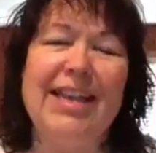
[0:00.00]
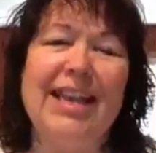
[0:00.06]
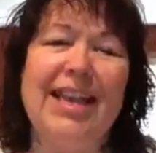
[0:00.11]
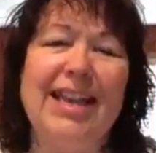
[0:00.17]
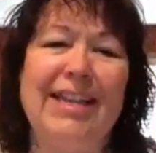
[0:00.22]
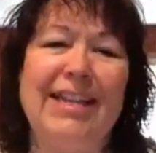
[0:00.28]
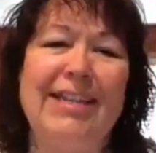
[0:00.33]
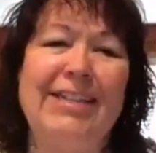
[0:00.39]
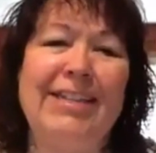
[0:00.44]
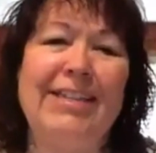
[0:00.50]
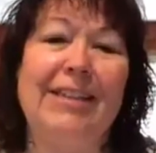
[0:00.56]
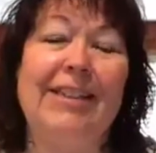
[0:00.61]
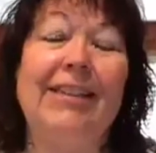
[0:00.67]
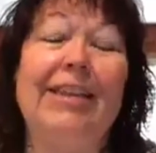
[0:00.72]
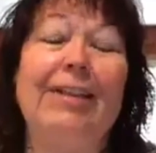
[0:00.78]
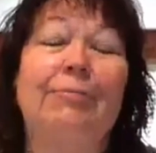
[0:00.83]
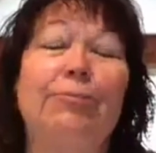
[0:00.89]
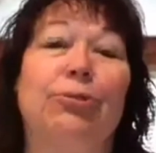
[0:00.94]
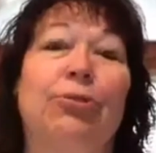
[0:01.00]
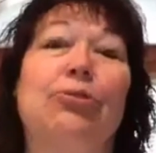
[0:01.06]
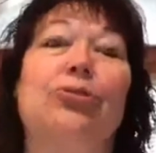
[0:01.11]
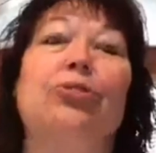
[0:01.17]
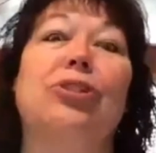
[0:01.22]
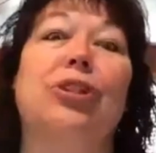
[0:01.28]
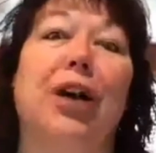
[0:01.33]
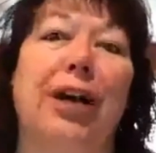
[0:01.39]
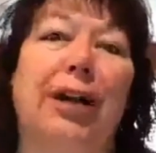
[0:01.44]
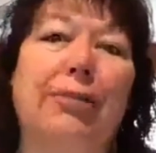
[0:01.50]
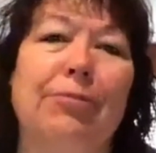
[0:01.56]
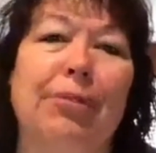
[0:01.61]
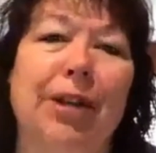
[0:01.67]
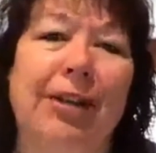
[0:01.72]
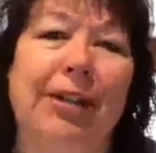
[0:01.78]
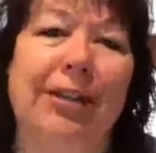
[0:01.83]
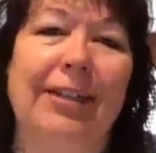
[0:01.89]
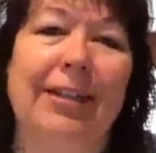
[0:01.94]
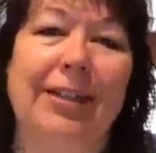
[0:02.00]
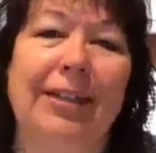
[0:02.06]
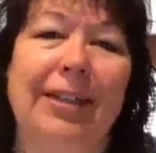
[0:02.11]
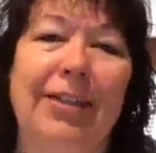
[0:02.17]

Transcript: and they will skyrocket.